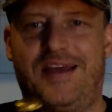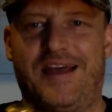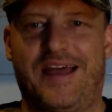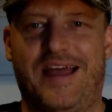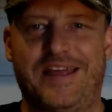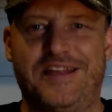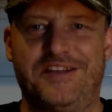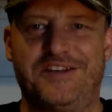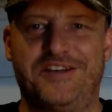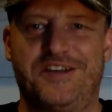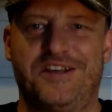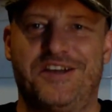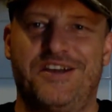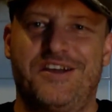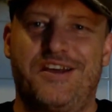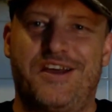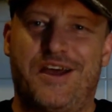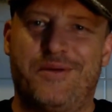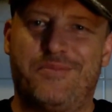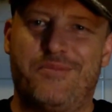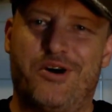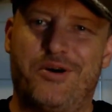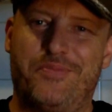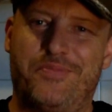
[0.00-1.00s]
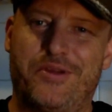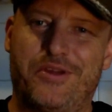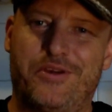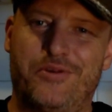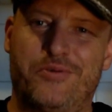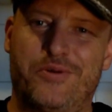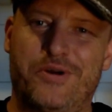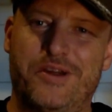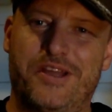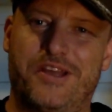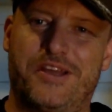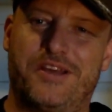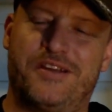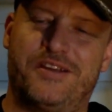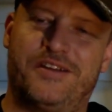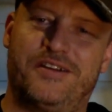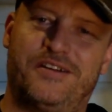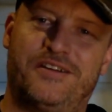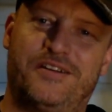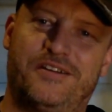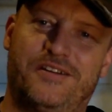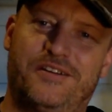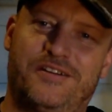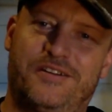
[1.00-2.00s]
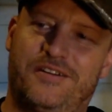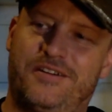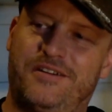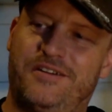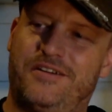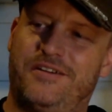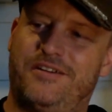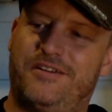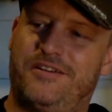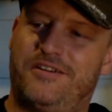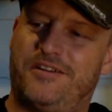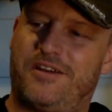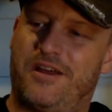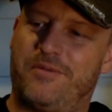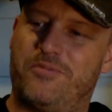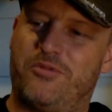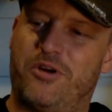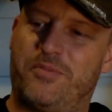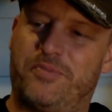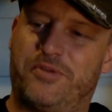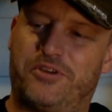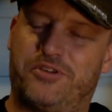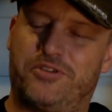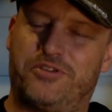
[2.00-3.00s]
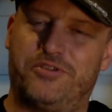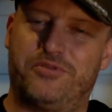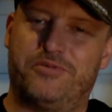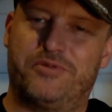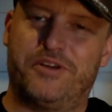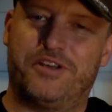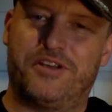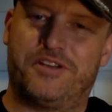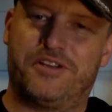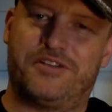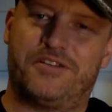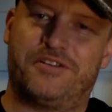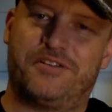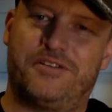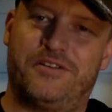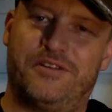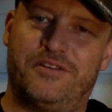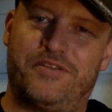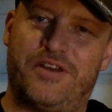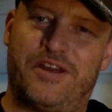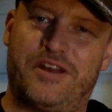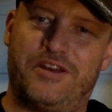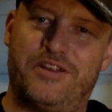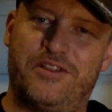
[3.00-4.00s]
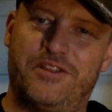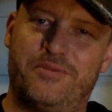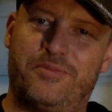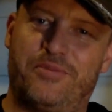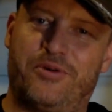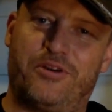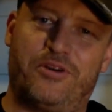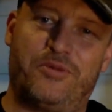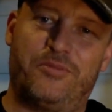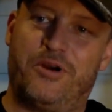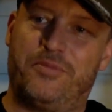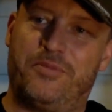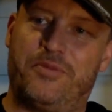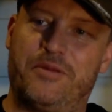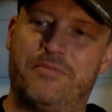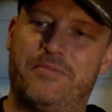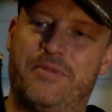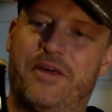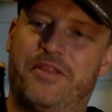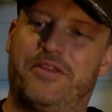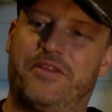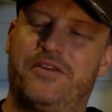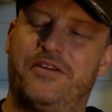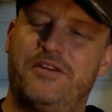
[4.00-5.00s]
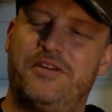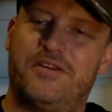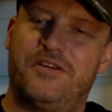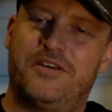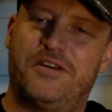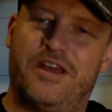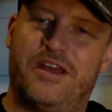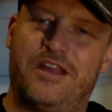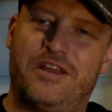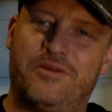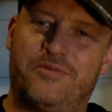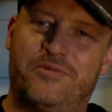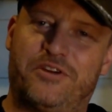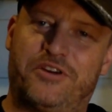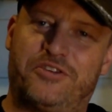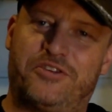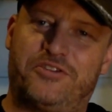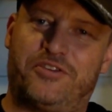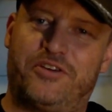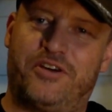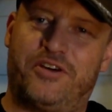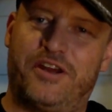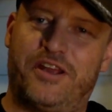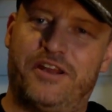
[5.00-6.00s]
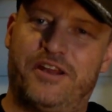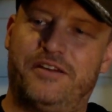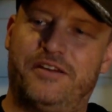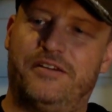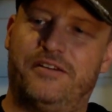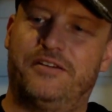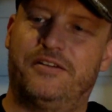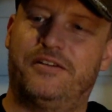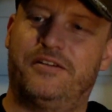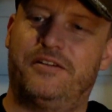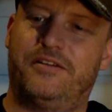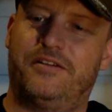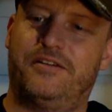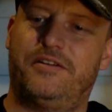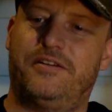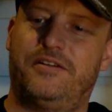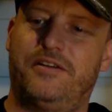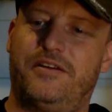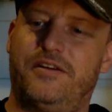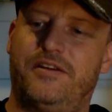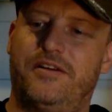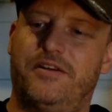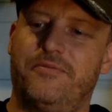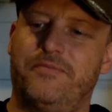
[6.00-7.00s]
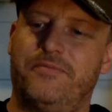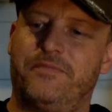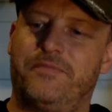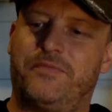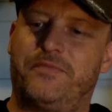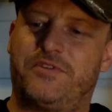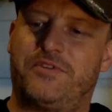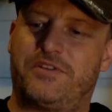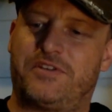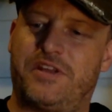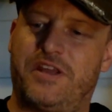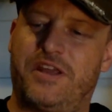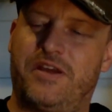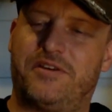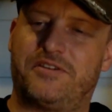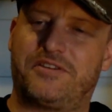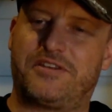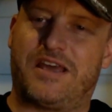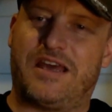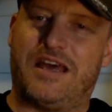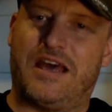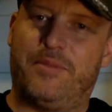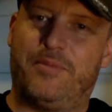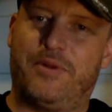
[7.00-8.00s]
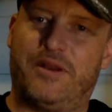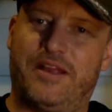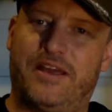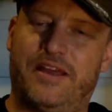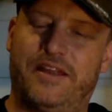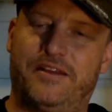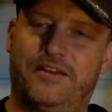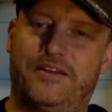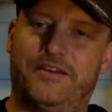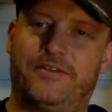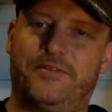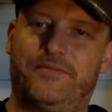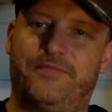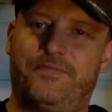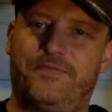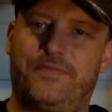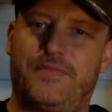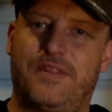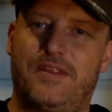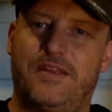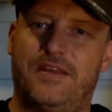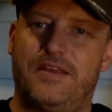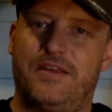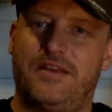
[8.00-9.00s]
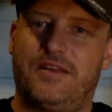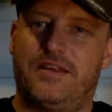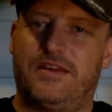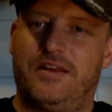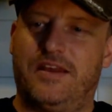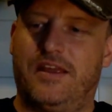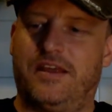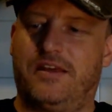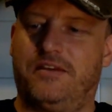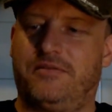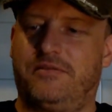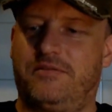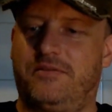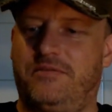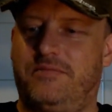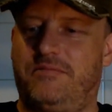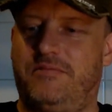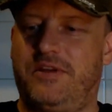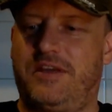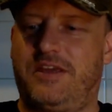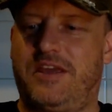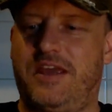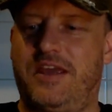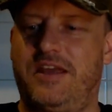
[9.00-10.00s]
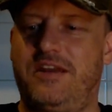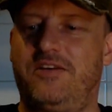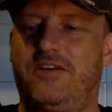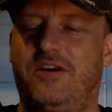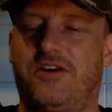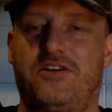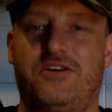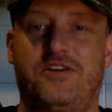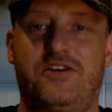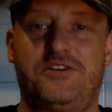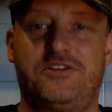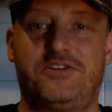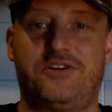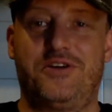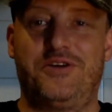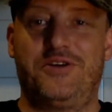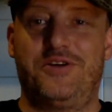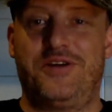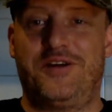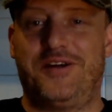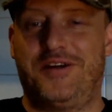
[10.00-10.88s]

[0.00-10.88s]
It might be a week, it might be 2 weeks, you've had it in the bottle, might be a month, and you want to try it, see how it's carbonated. Now, you can, like I do,